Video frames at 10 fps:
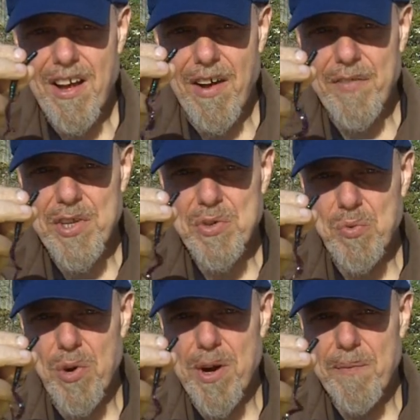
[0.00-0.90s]
of this
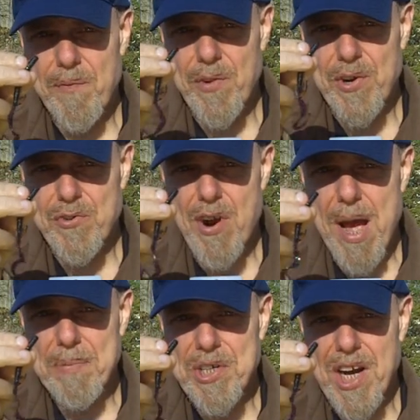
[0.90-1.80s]
worm for a
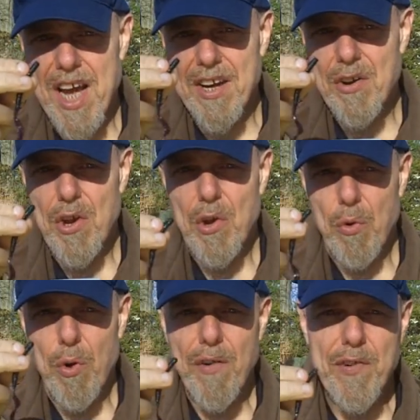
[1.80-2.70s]
drop shot,
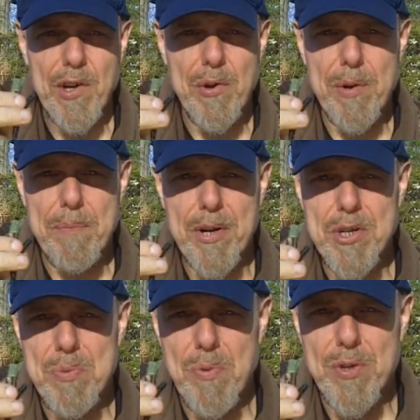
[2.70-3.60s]
or if you're going to put a
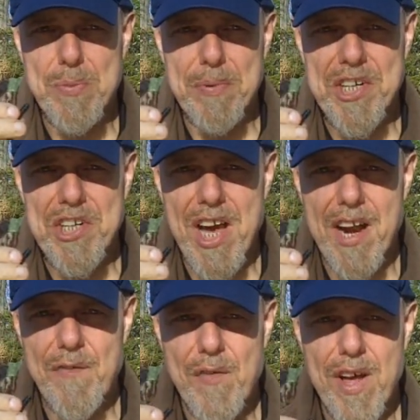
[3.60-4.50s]
small split
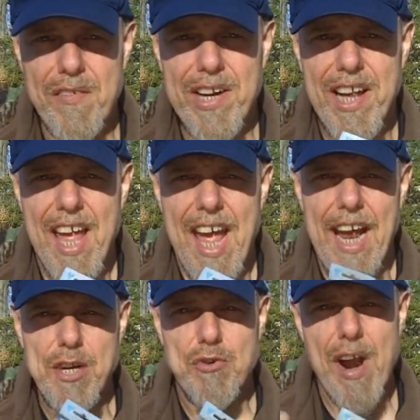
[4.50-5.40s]
shot in front of it
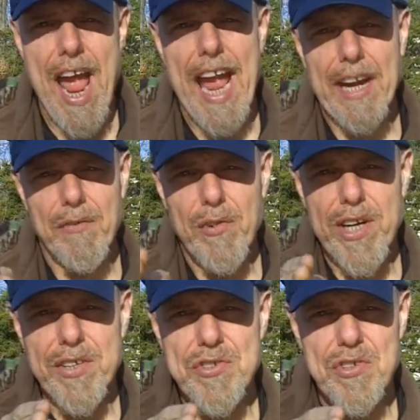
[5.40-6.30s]
and drag it
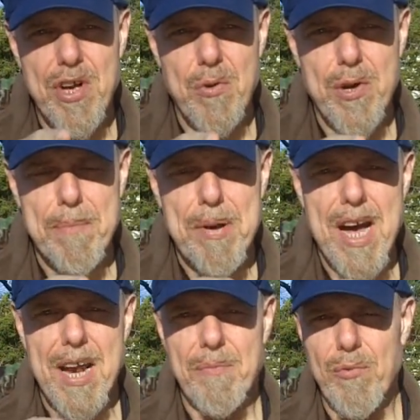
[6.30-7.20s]
real slow on the
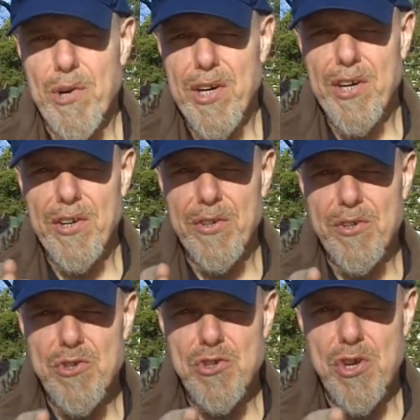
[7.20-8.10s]
bottom,
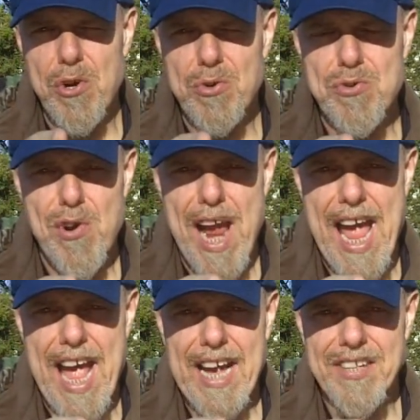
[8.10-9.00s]
real slow
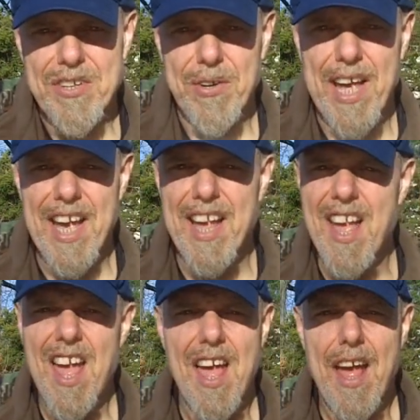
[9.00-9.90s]
drags, okay?
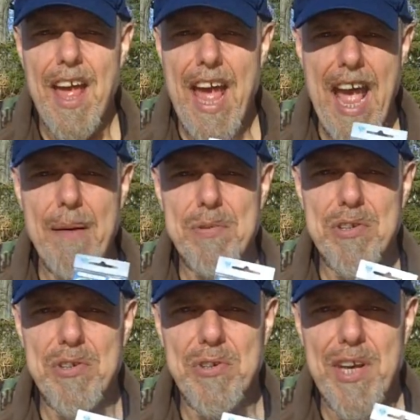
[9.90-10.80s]

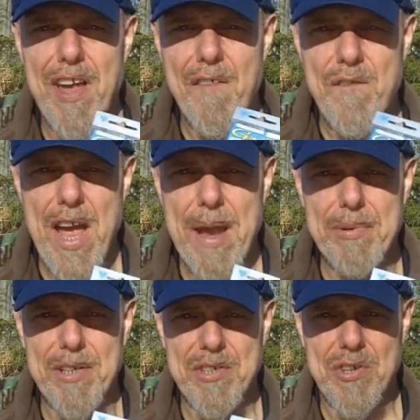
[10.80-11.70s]
Absolutely
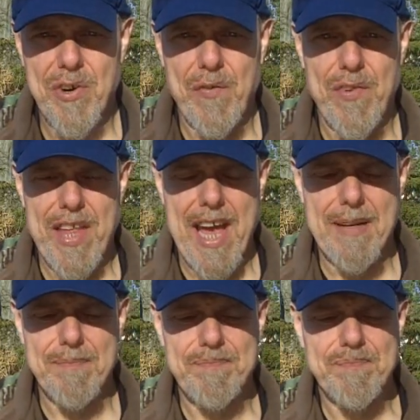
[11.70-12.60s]
fabulous hook for that.